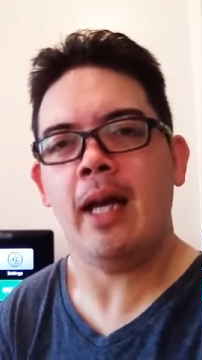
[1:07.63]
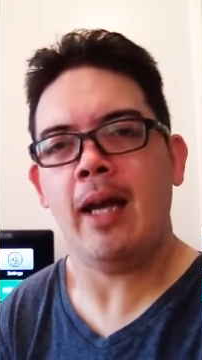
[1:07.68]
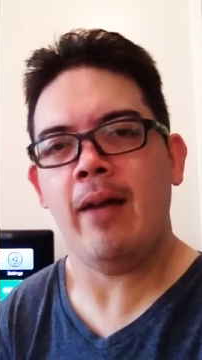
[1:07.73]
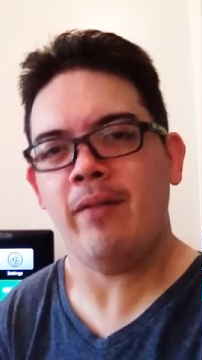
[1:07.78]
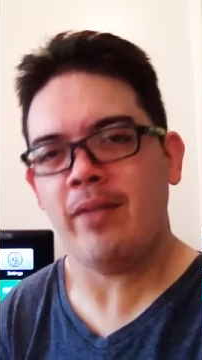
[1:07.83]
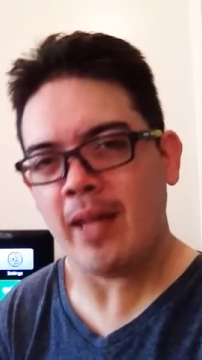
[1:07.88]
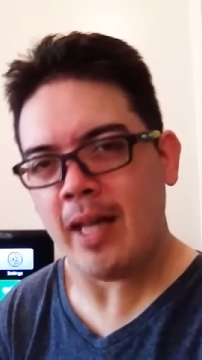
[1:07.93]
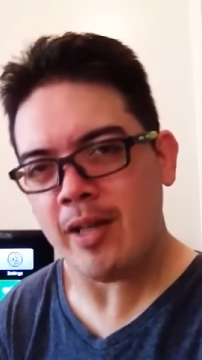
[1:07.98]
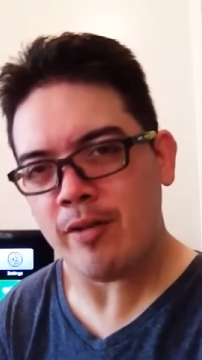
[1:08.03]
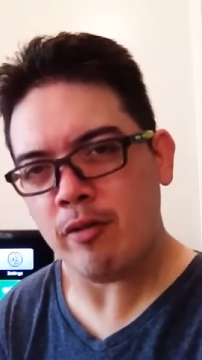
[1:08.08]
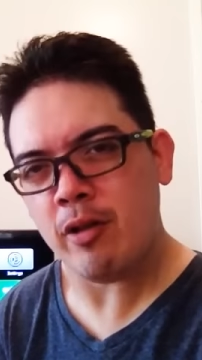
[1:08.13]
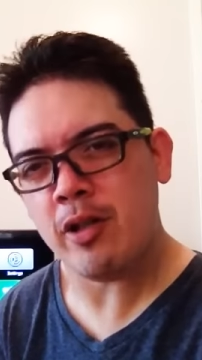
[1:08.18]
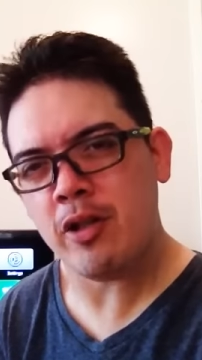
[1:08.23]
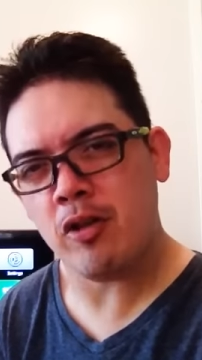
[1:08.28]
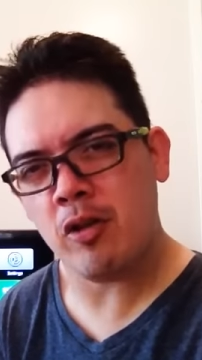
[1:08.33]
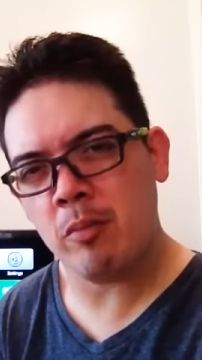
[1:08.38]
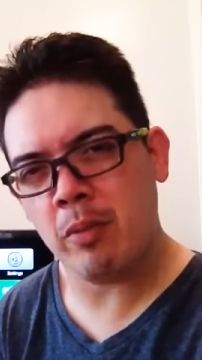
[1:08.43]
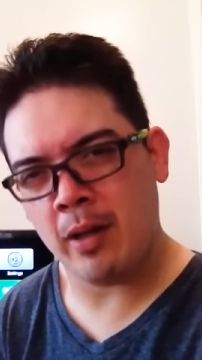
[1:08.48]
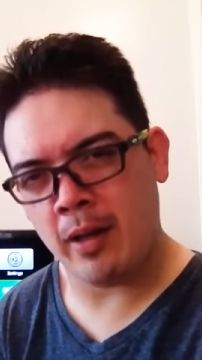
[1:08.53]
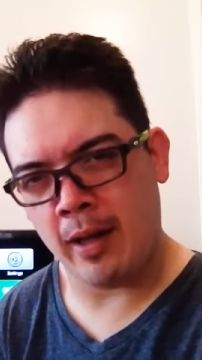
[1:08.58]
If that's what
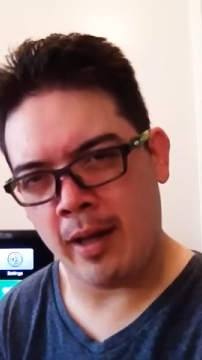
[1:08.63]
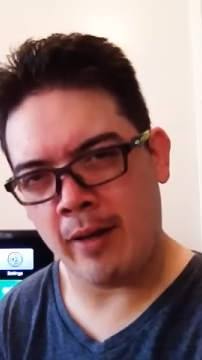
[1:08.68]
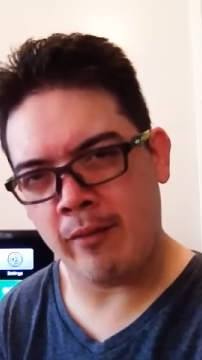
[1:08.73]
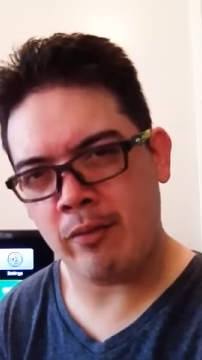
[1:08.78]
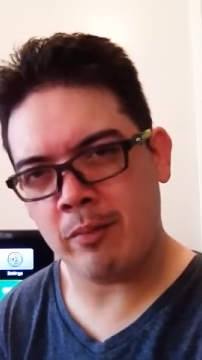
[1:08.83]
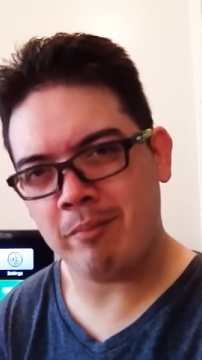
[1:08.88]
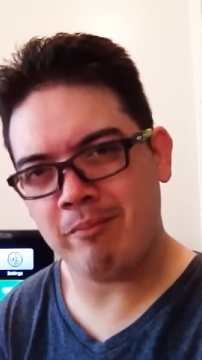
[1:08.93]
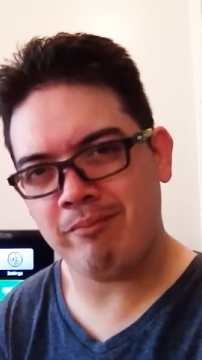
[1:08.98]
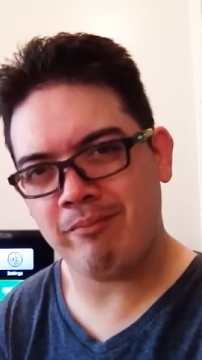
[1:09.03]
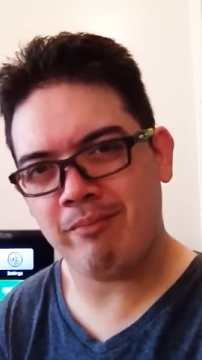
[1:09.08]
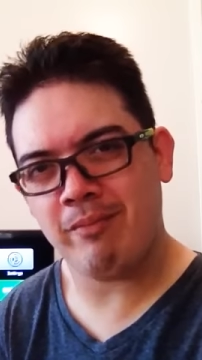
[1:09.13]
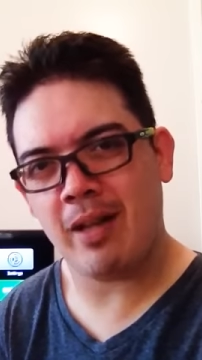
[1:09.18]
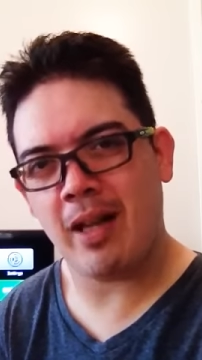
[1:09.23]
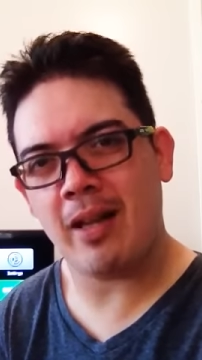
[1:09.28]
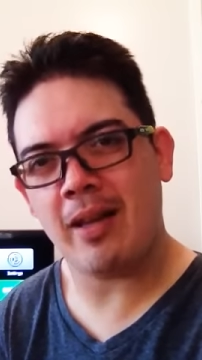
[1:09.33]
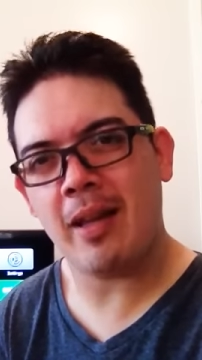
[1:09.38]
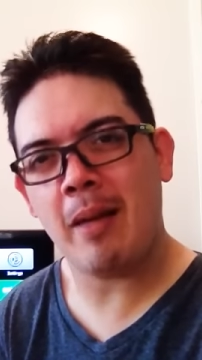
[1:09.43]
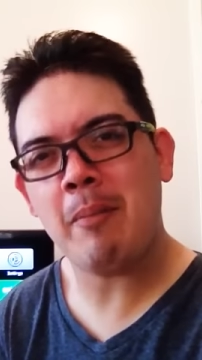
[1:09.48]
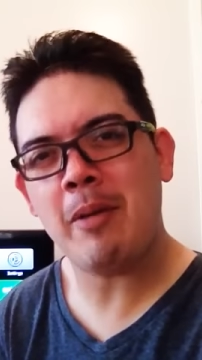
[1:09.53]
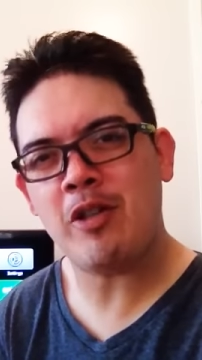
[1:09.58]
you believe,
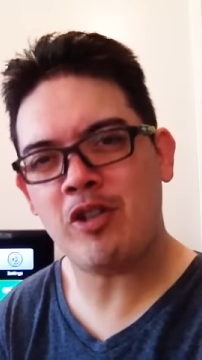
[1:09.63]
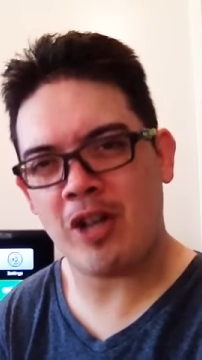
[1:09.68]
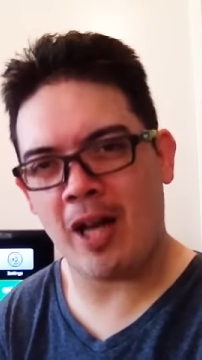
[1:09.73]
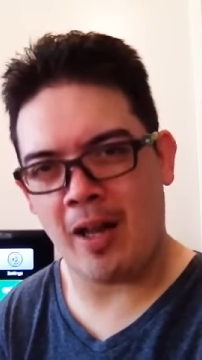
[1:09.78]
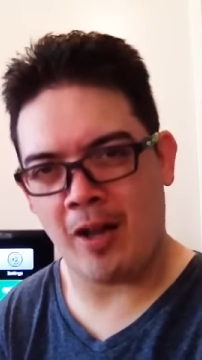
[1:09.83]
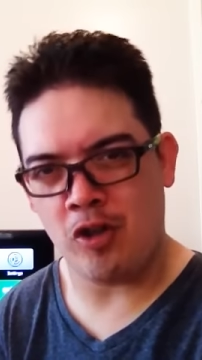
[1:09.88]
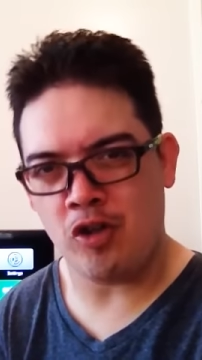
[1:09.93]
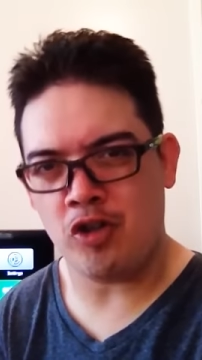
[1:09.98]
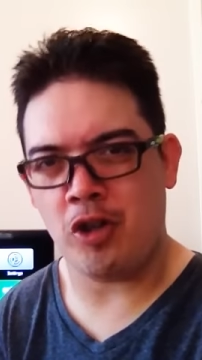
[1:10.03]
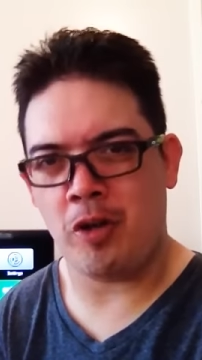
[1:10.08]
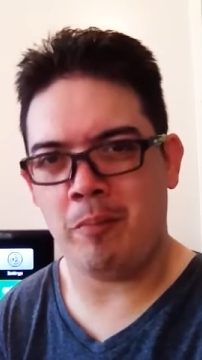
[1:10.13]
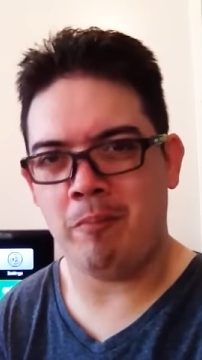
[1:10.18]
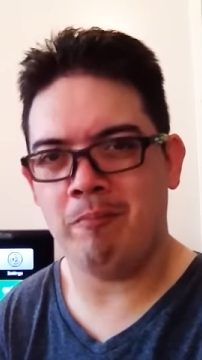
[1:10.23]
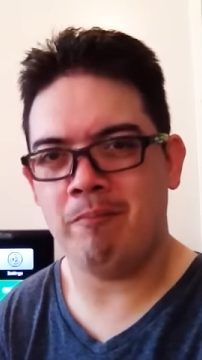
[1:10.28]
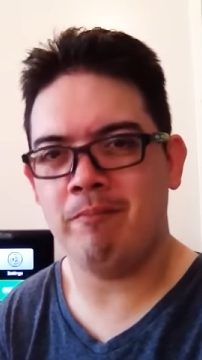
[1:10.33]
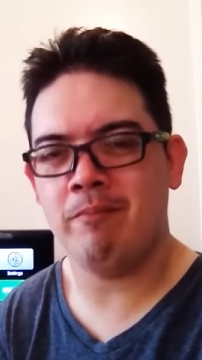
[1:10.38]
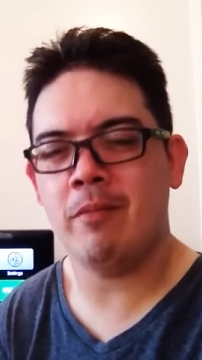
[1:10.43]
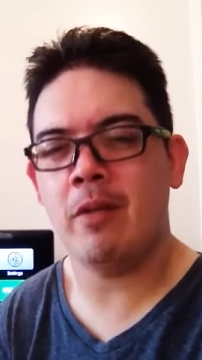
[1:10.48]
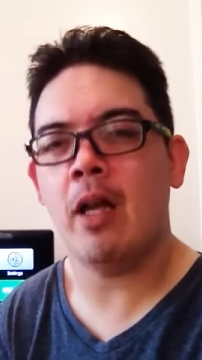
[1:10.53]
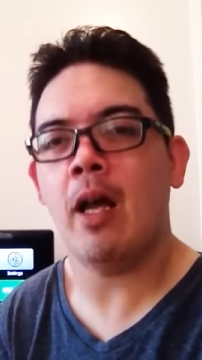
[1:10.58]
let me challenge you.
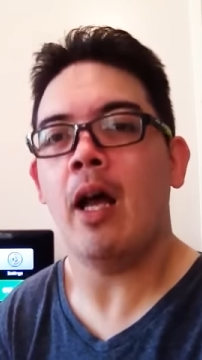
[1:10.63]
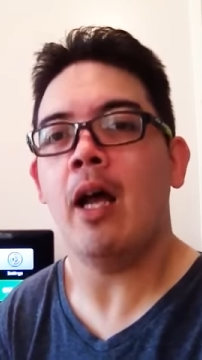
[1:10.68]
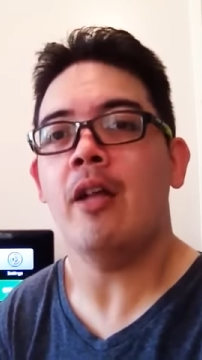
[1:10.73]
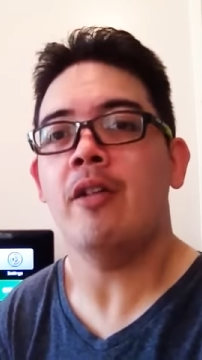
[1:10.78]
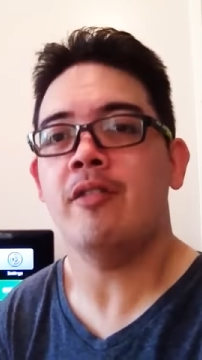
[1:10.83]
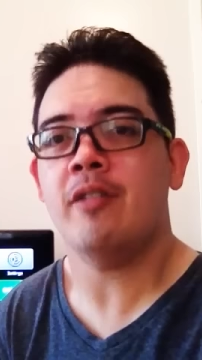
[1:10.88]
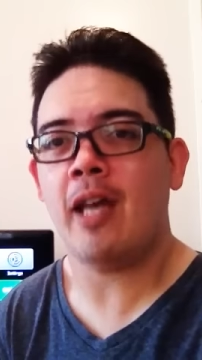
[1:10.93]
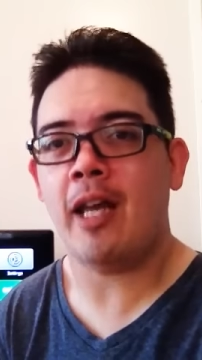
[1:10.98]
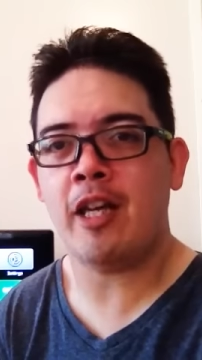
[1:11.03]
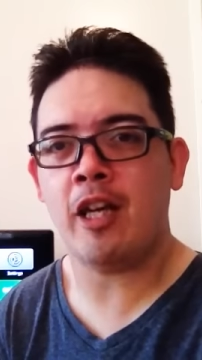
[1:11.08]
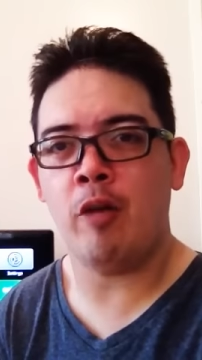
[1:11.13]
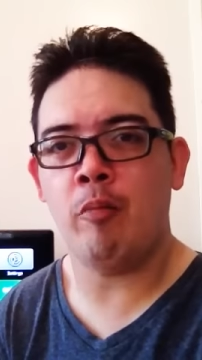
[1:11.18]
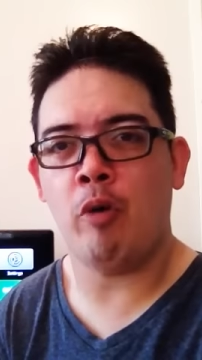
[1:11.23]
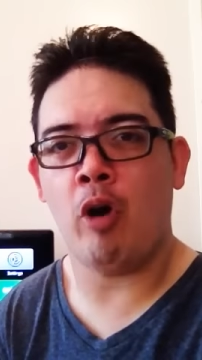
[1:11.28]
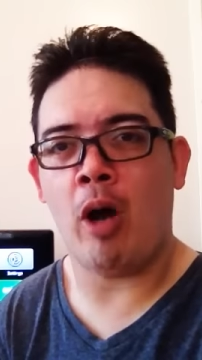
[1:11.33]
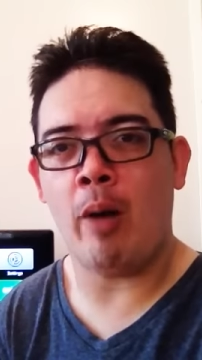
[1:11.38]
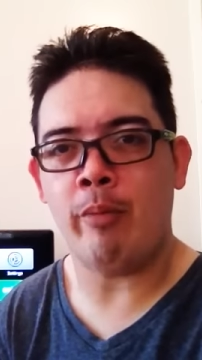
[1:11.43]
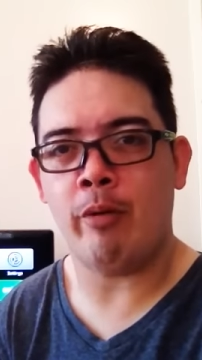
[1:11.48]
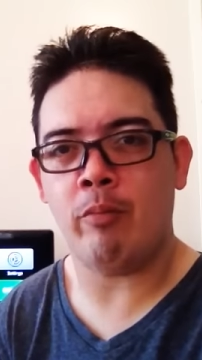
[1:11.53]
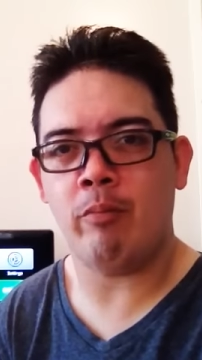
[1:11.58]
Take your
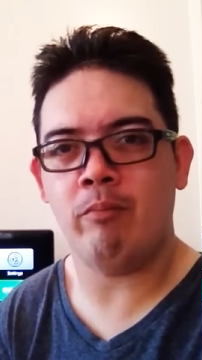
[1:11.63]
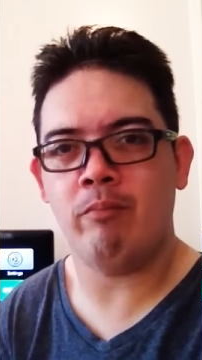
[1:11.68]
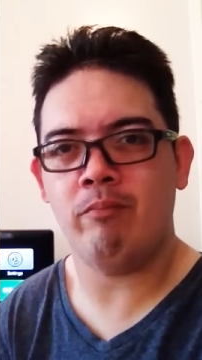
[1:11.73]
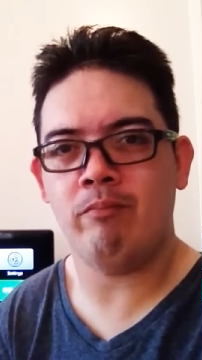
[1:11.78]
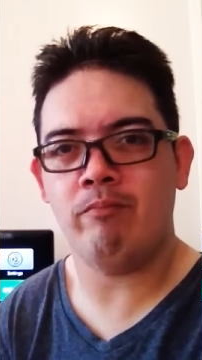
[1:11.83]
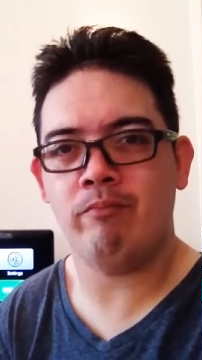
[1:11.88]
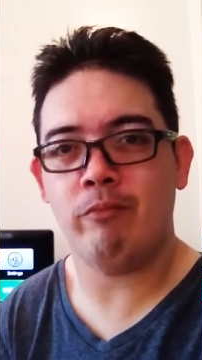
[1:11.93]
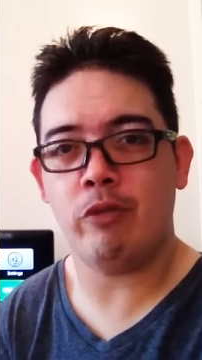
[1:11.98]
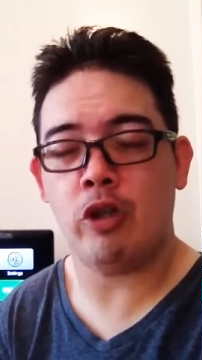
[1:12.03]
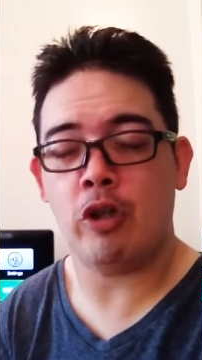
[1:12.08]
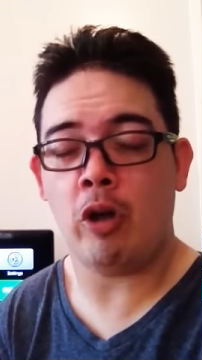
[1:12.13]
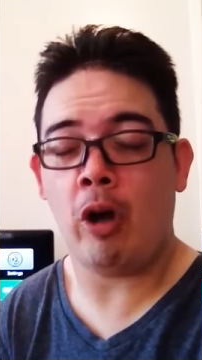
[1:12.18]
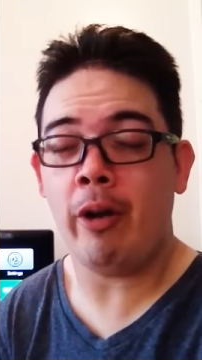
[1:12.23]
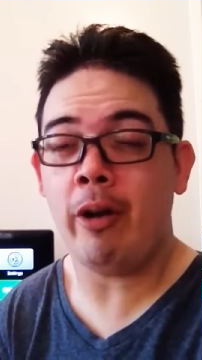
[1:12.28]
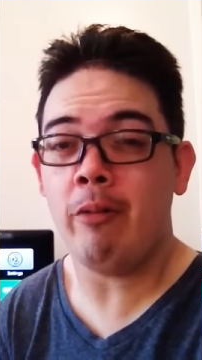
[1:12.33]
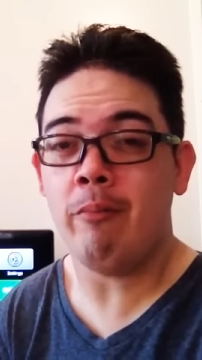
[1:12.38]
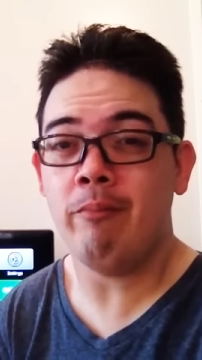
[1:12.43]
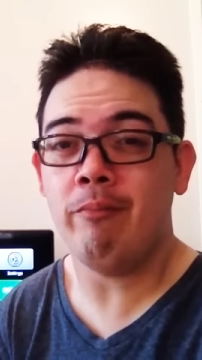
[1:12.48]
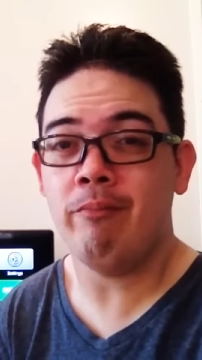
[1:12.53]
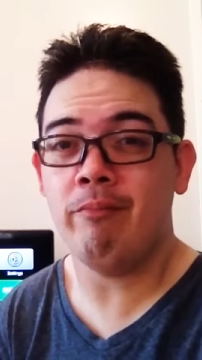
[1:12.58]
Bible. Got
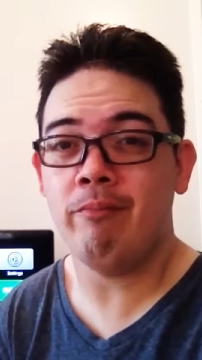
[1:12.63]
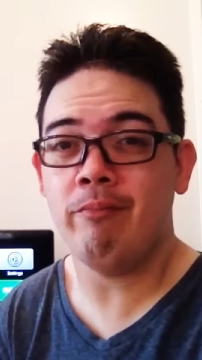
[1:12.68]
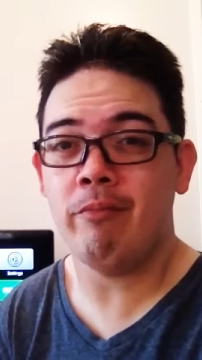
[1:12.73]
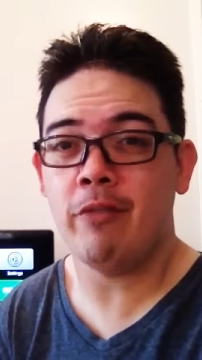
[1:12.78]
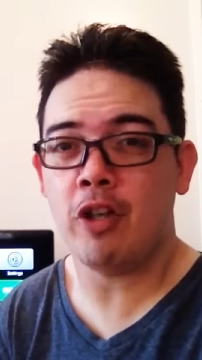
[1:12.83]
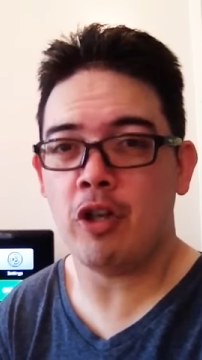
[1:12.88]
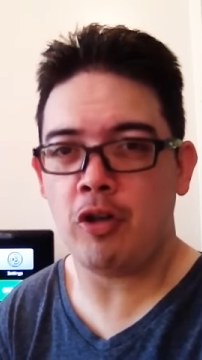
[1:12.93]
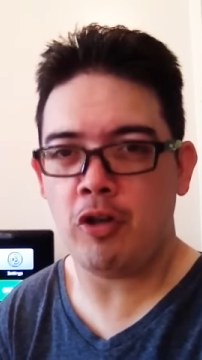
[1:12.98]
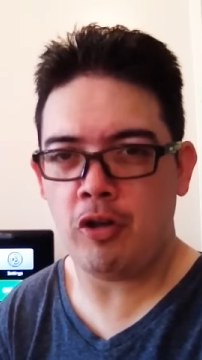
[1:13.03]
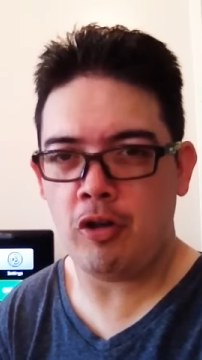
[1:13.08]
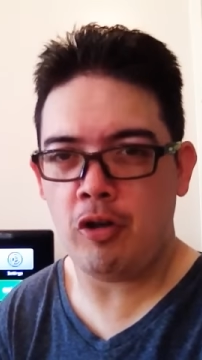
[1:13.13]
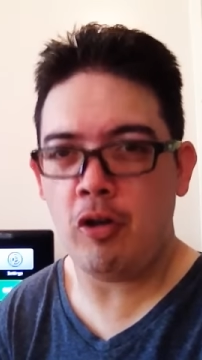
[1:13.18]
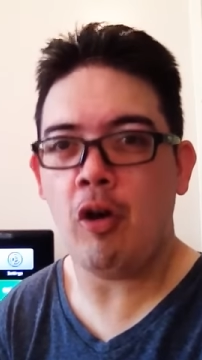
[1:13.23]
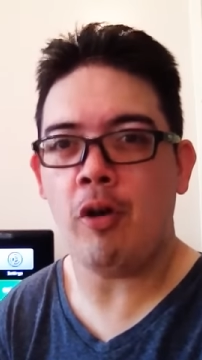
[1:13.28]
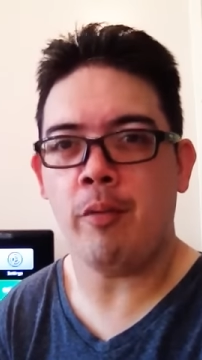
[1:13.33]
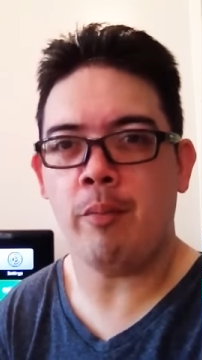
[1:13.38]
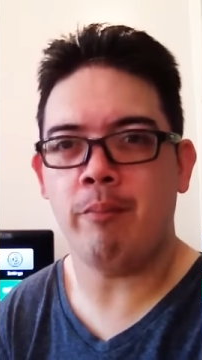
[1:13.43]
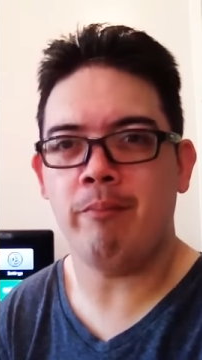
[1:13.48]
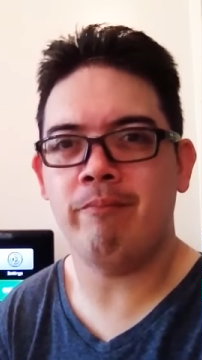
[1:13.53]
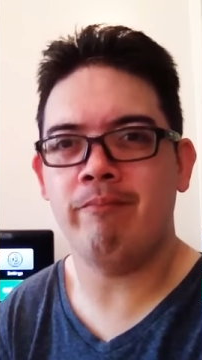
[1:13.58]
it? Good.